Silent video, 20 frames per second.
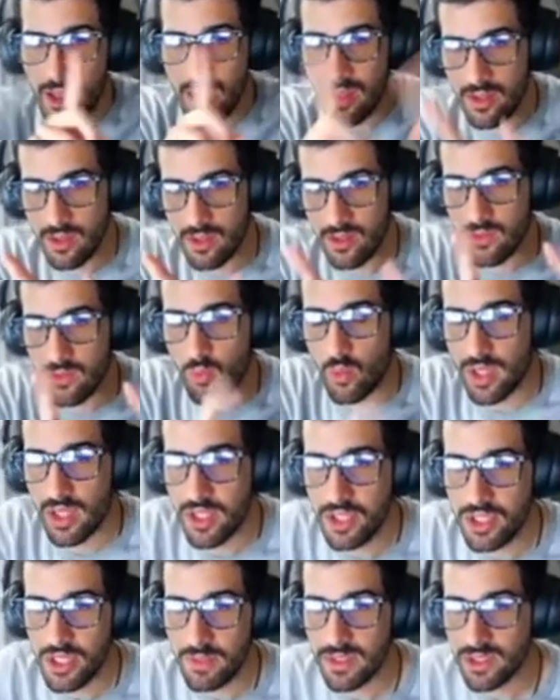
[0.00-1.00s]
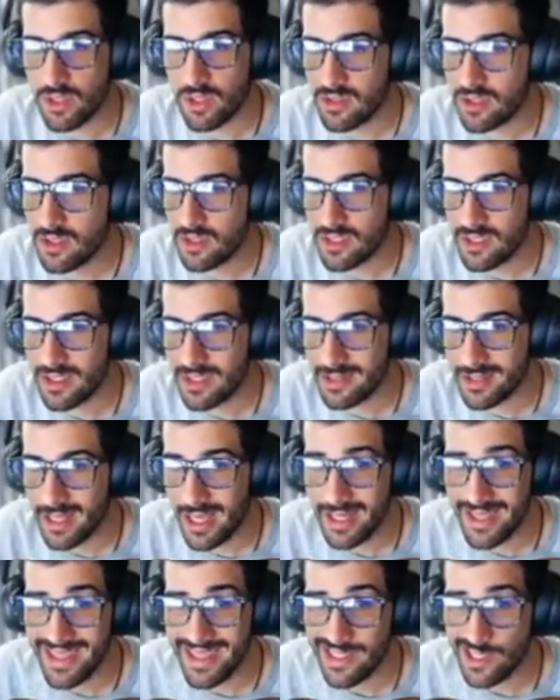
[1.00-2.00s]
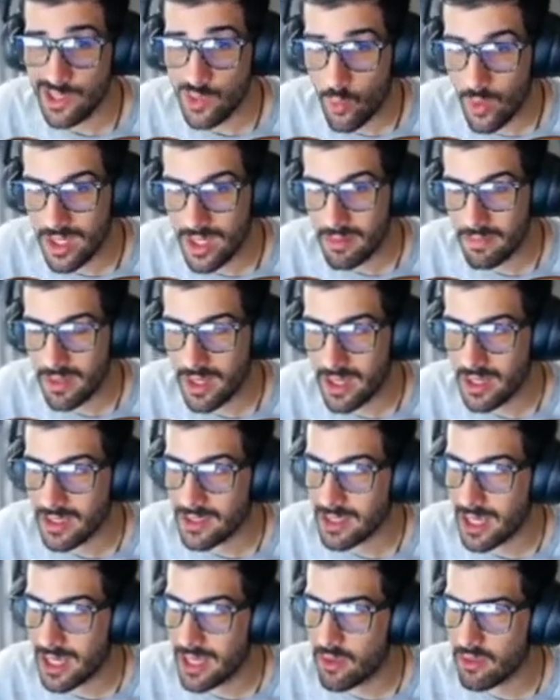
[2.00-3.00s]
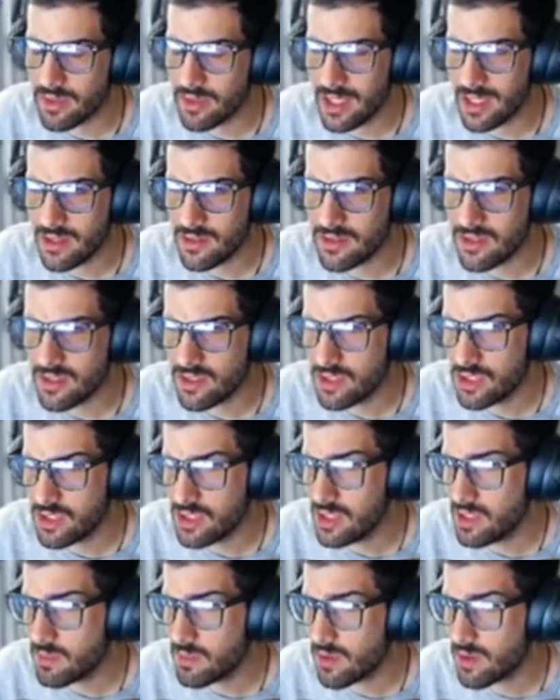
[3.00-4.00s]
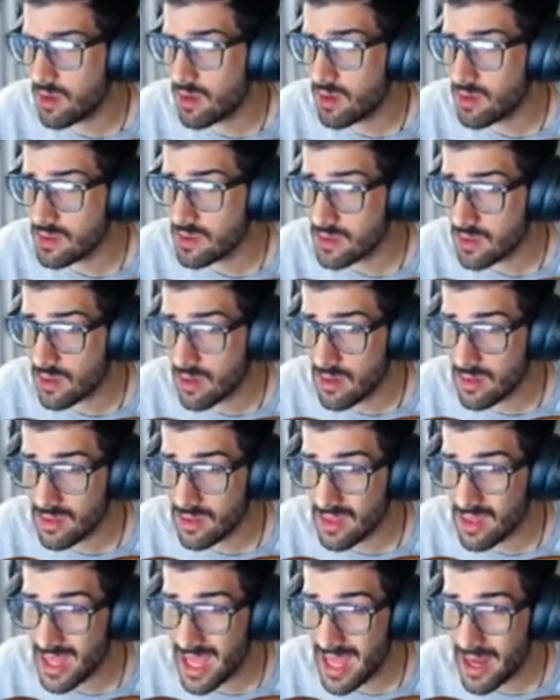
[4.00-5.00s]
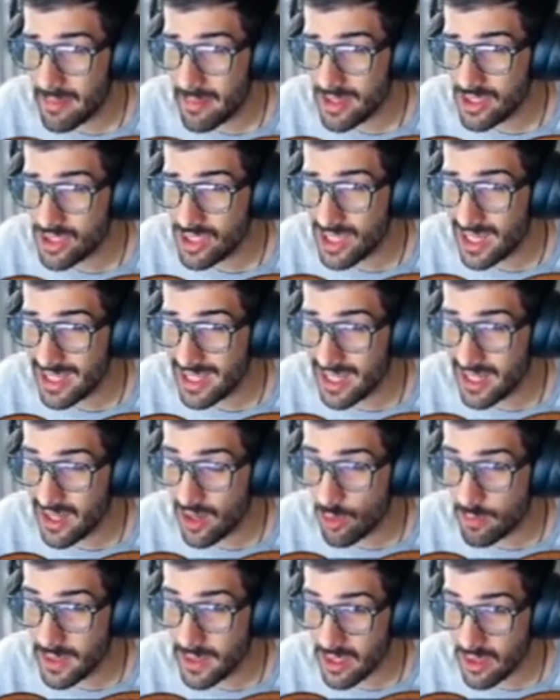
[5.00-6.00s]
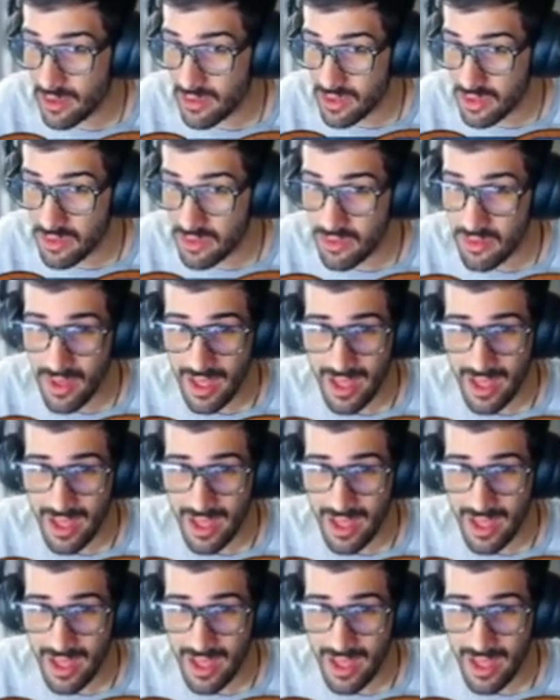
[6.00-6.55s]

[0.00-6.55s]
One of the cheapest alt arts in the set. He's $20. I don't think there's a cheaper alt art than Magellan in OPO2.